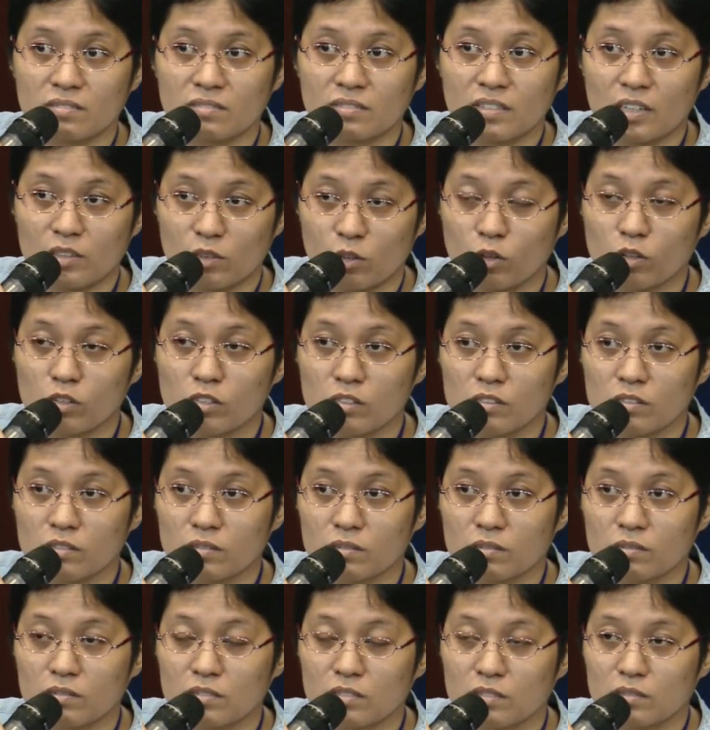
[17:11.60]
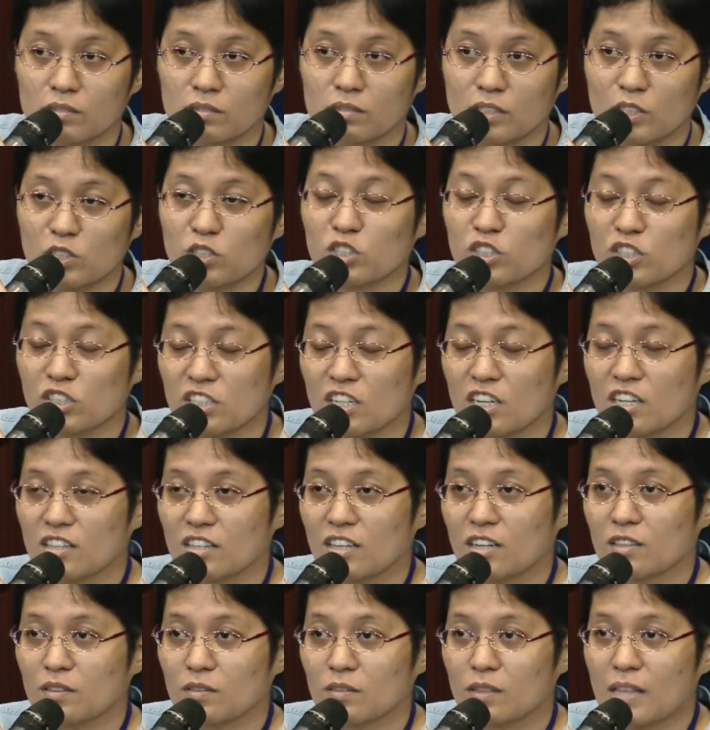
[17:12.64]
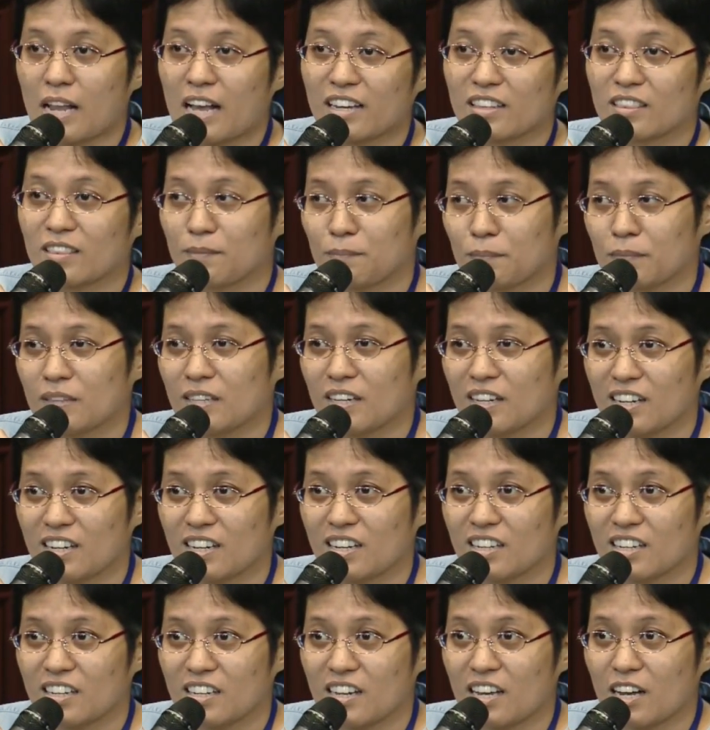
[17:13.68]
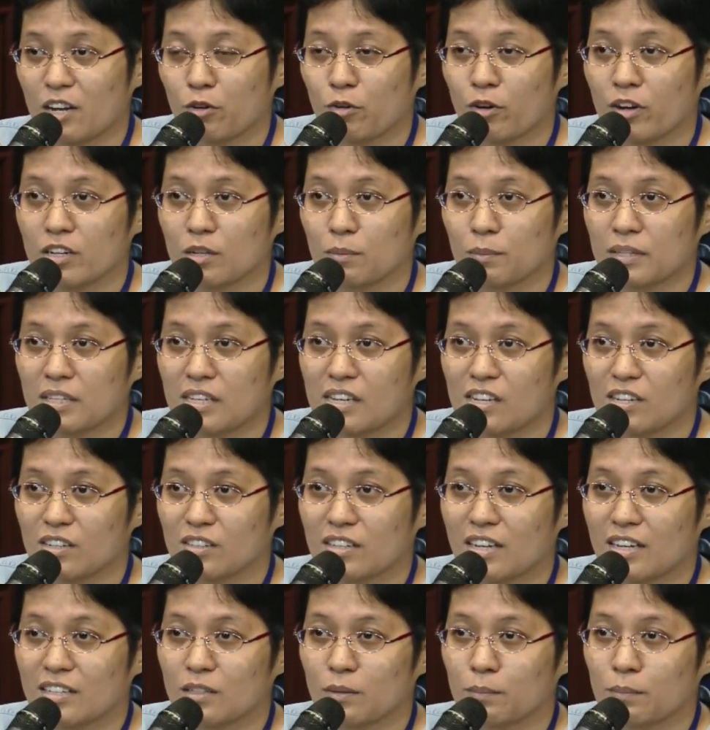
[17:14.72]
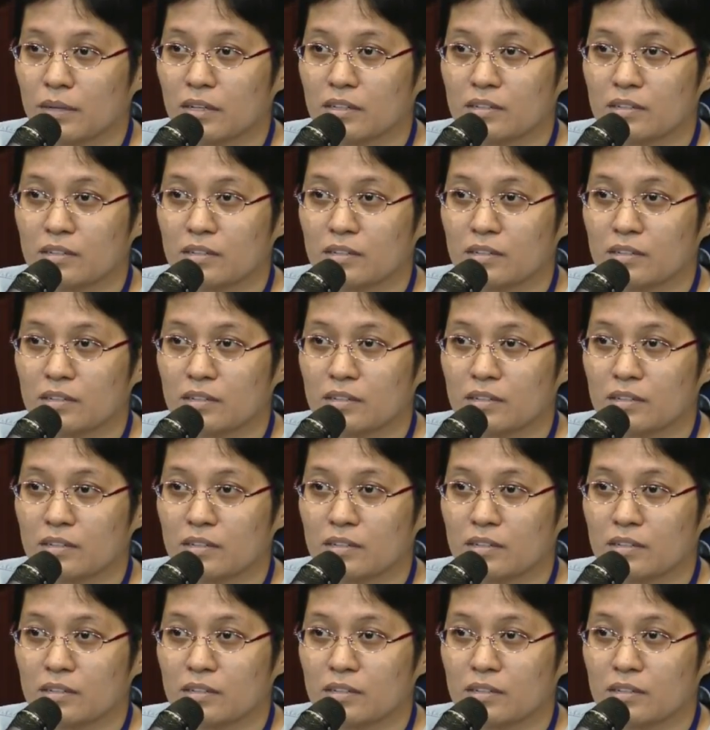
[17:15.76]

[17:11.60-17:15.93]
at all? Since you're saying that, like, ginagawa naman nila yun dati pa.